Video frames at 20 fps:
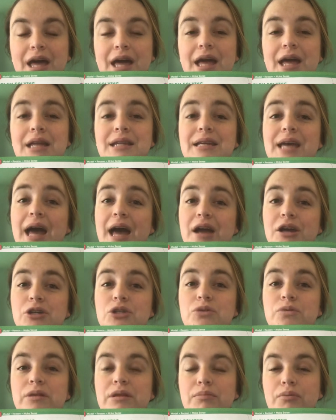And
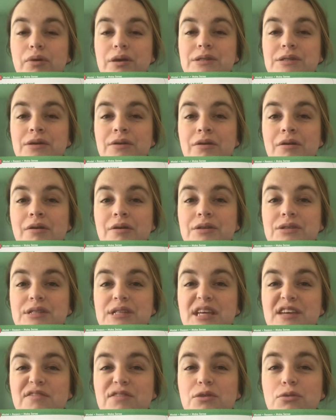actually, boys and girls,
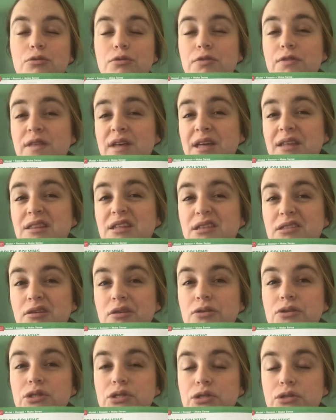if you think that
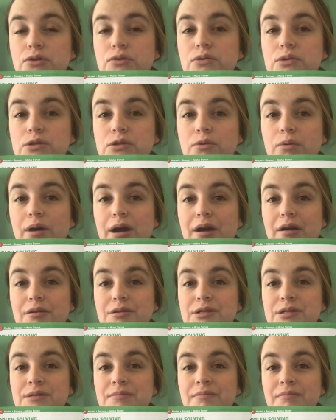there's 2
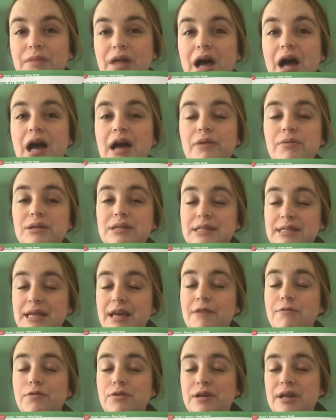squares, I would
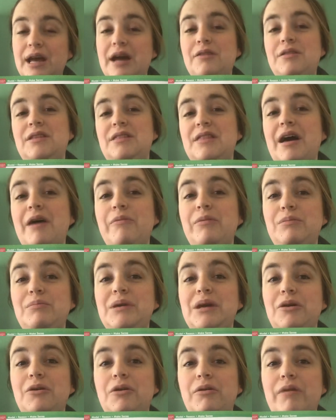say for now that that would
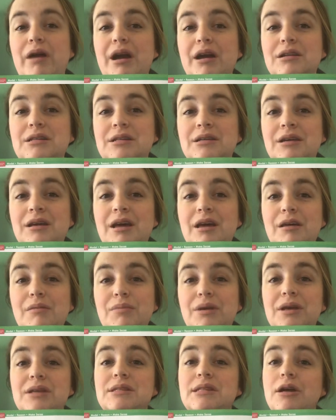be correct,
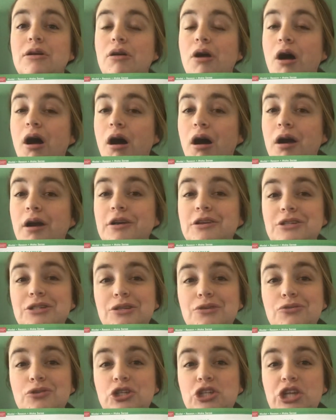because there are
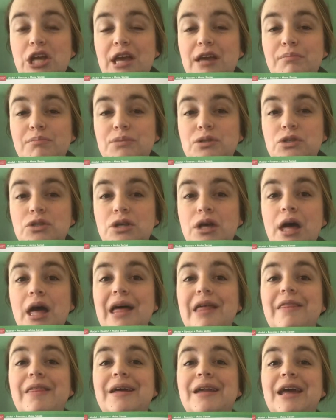2 shapes
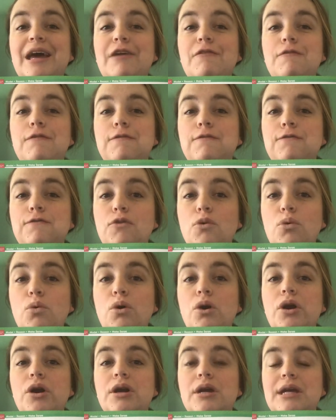that have
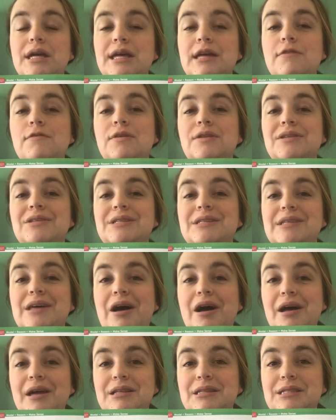4 even
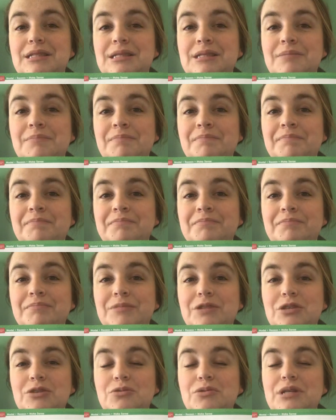sides.
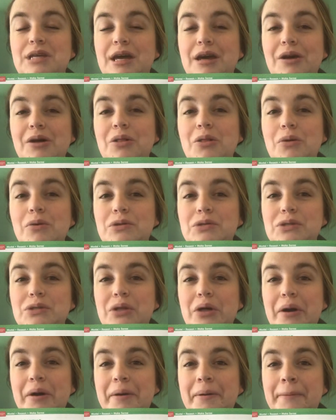So take a close
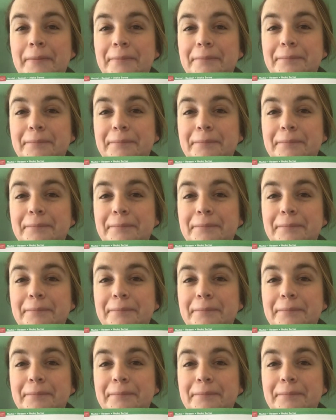look.